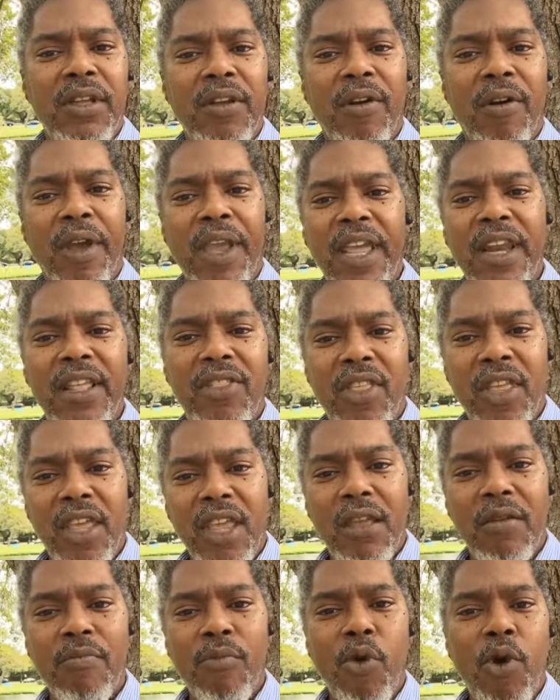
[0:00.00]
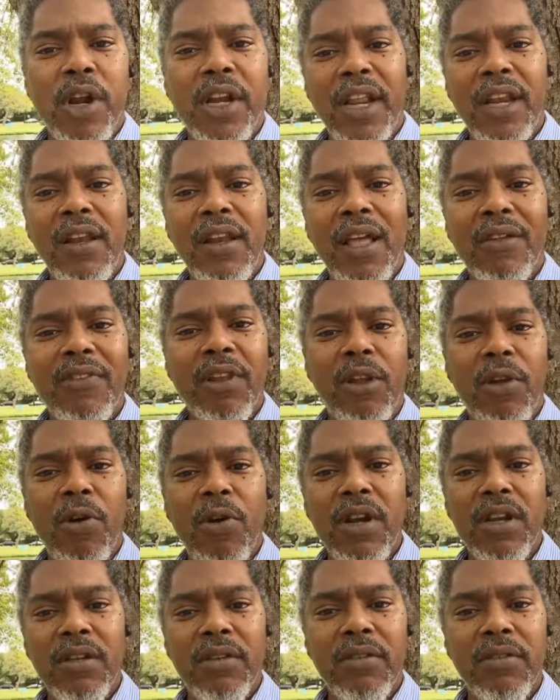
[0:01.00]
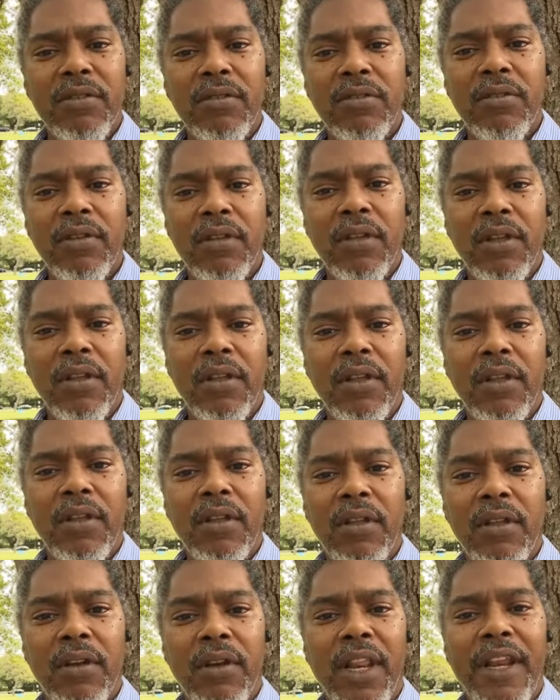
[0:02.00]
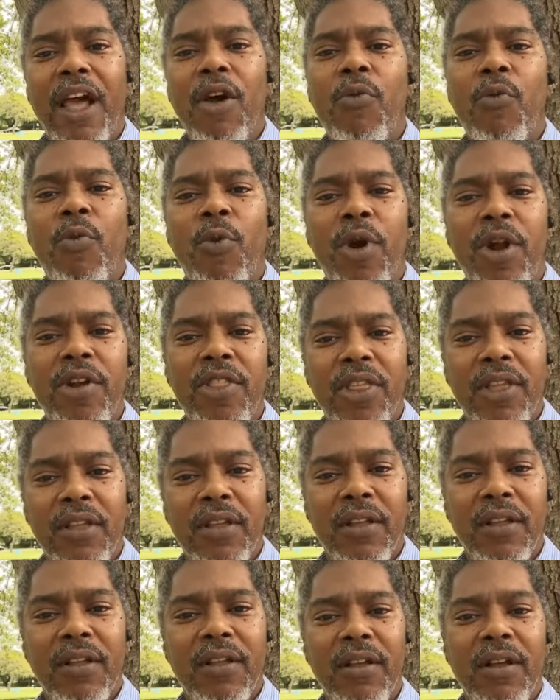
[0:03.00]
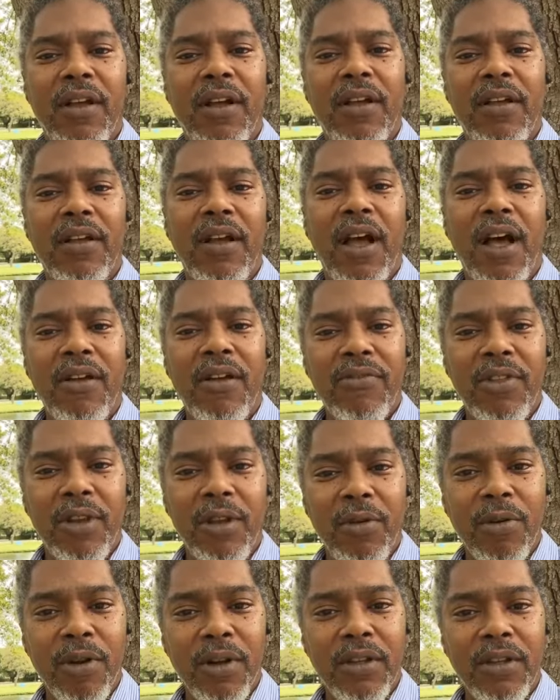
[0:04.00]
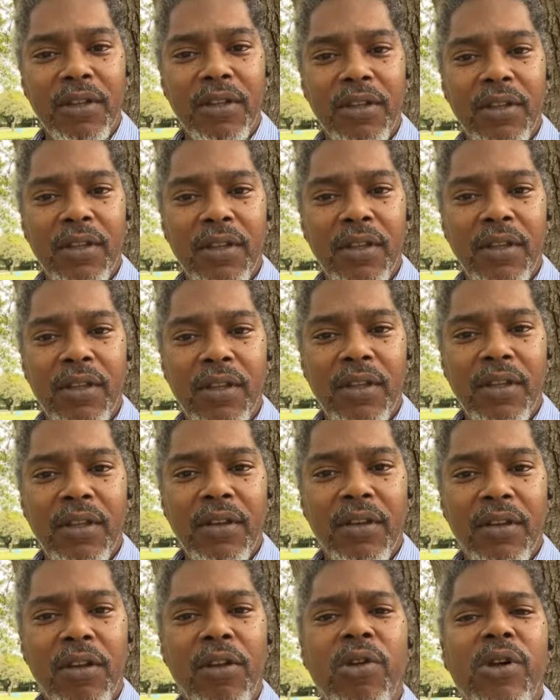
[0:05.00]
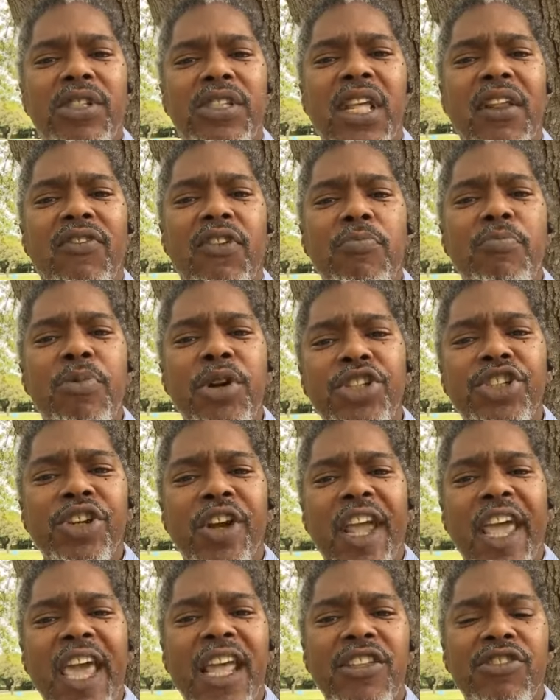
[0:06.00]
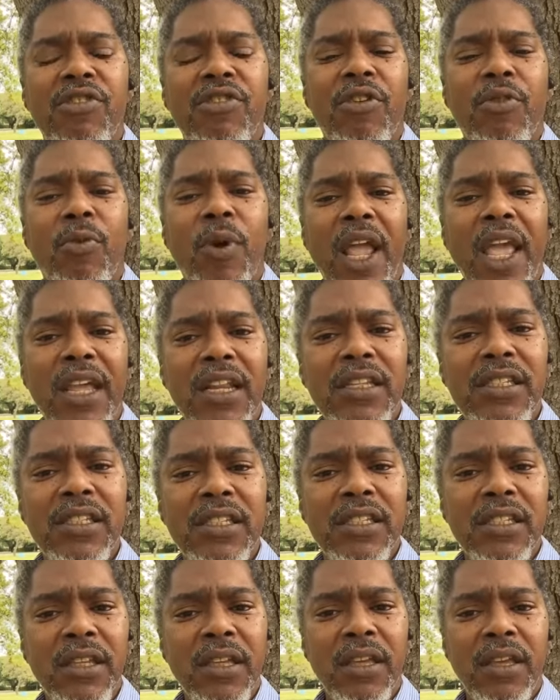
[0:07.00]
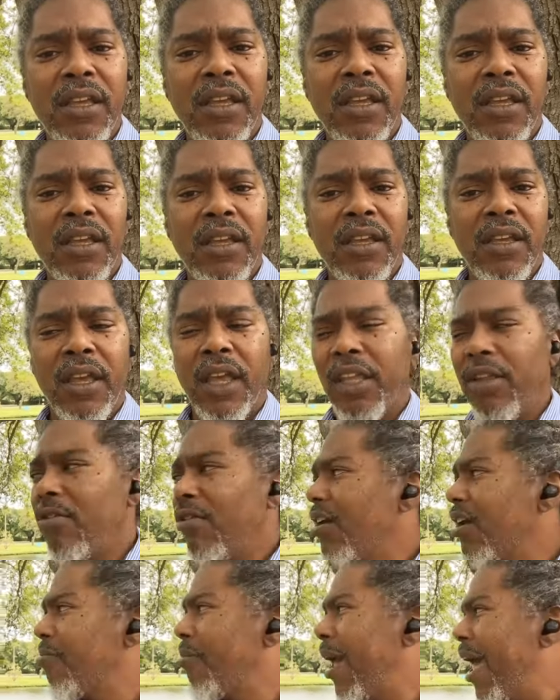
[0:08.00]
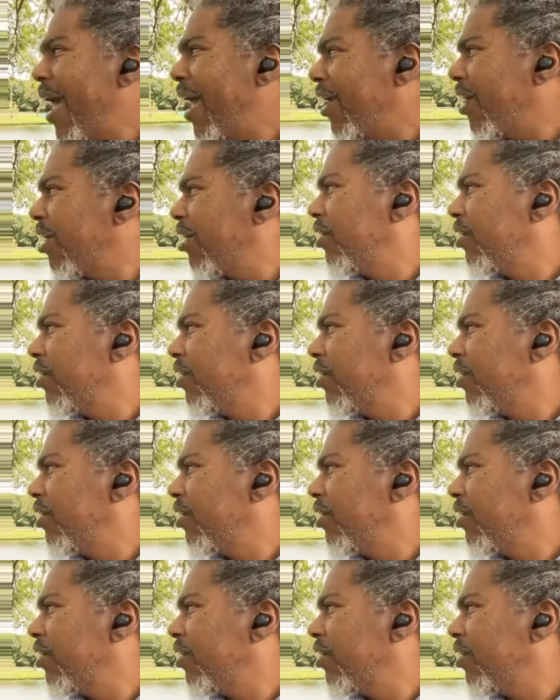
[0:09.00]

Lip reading: or anything more than they love the Lord, they're not worthy of the Lord. The Lord said, if you put your hands on the reins and you look back,